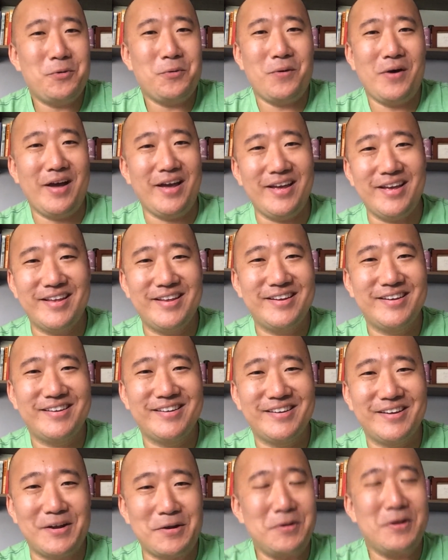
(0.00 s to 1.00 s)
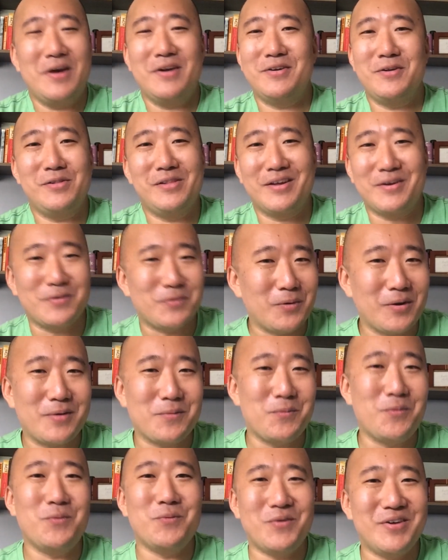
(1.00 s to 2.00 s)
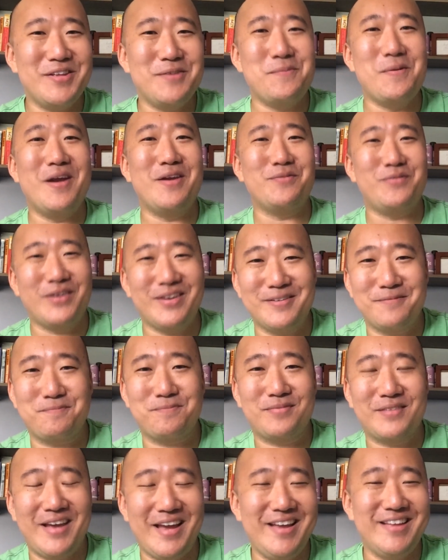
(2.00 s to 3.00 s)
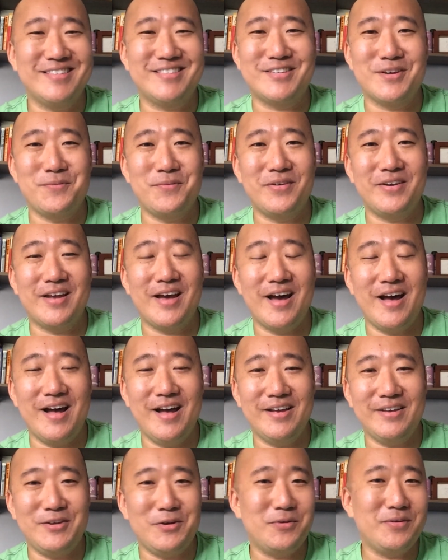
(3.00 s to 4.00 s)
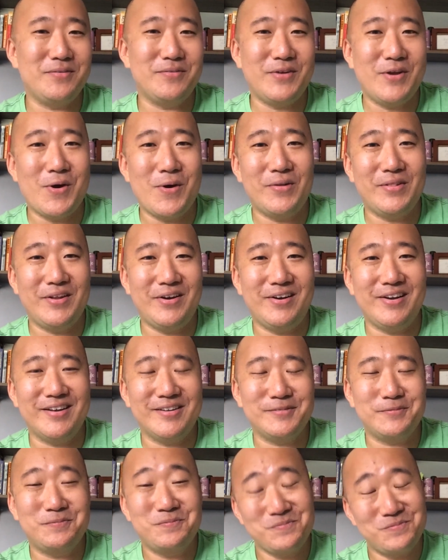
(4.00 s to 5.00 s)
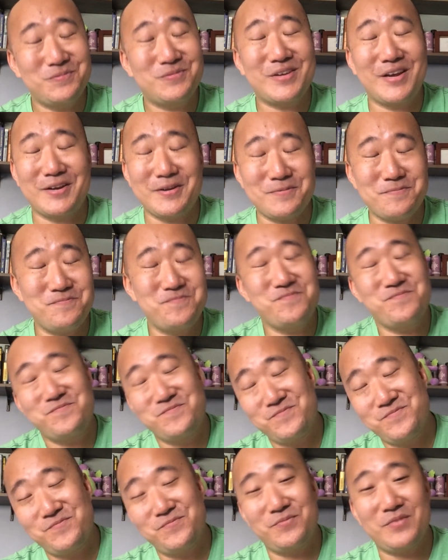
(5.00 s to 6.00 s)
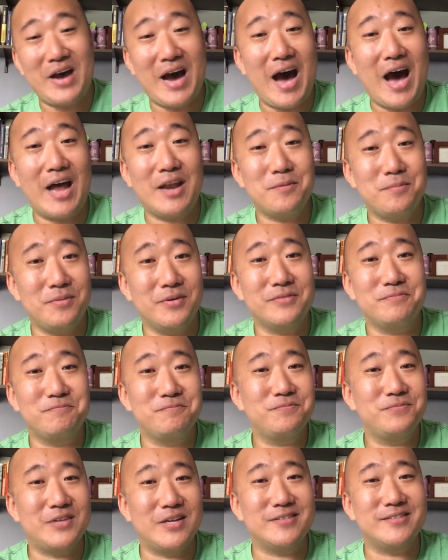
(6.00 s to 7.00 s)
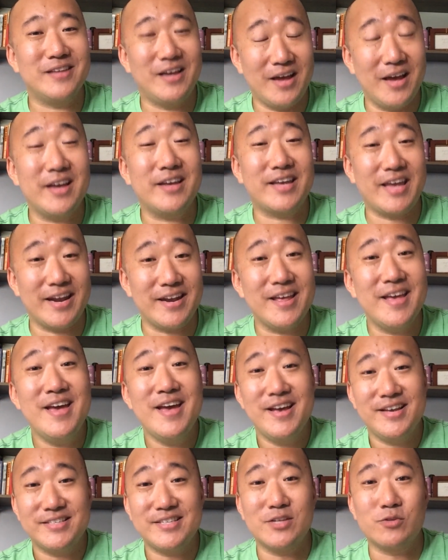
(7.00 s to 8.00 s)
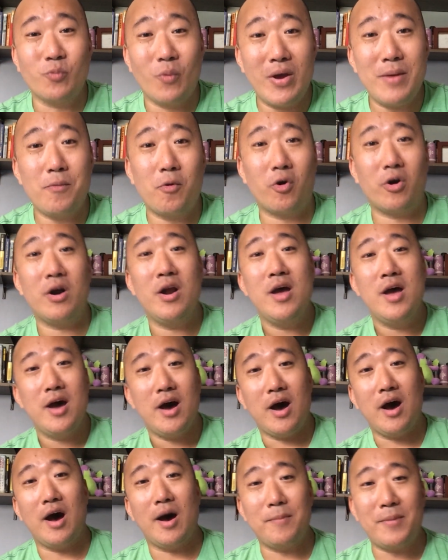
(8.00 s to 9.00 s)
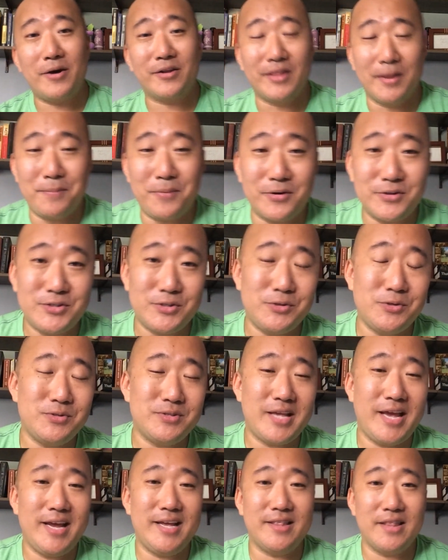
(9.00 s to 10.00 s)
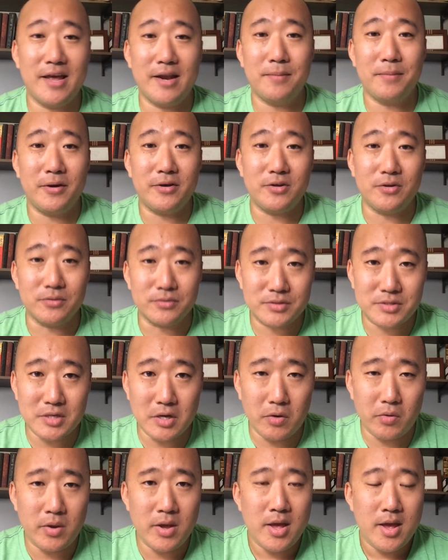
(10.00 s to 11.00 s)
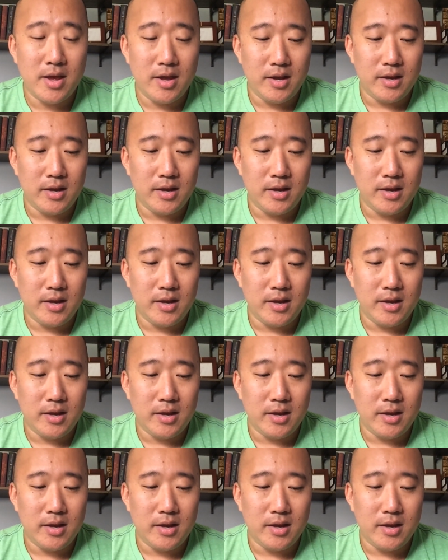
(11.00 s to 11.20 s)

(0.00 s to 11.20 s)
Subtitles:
I don't know why. I don't know, like what do you benefit? Hating someone you don't even know on the internet. Kind of odd, but it says way more about that person doing the hating than about you. So